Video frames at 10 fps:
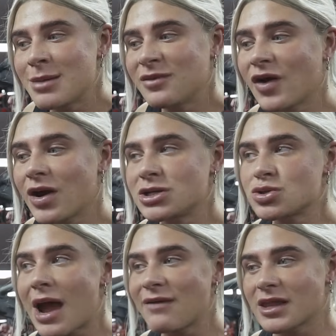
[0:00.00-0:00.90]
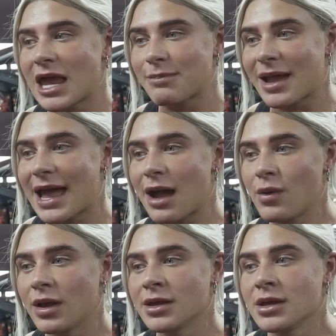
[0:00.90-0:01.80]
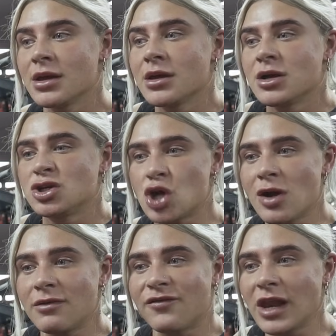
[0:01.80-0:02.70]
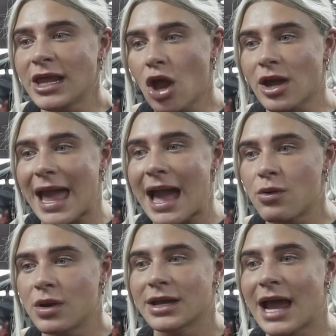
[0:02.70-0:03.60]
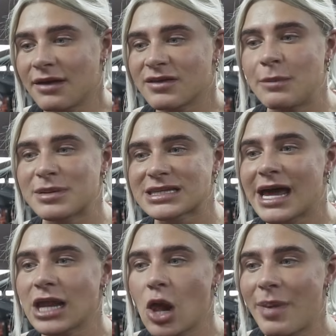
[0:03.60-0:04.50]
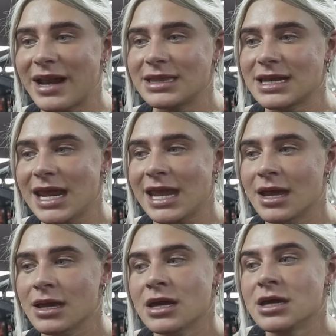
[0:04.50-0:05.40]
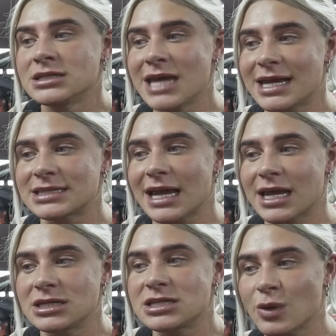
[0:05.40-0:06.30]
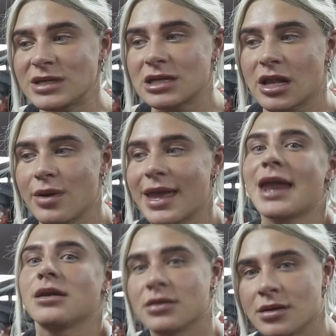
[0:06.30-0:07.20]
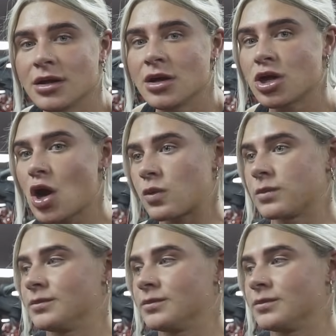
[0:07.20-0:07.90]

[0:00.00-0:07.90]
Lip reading: Before I drive the leg back out, don't fully lock it out, kind of keep a slight little bend in the knee. Take a second, squeeze the glute again, go.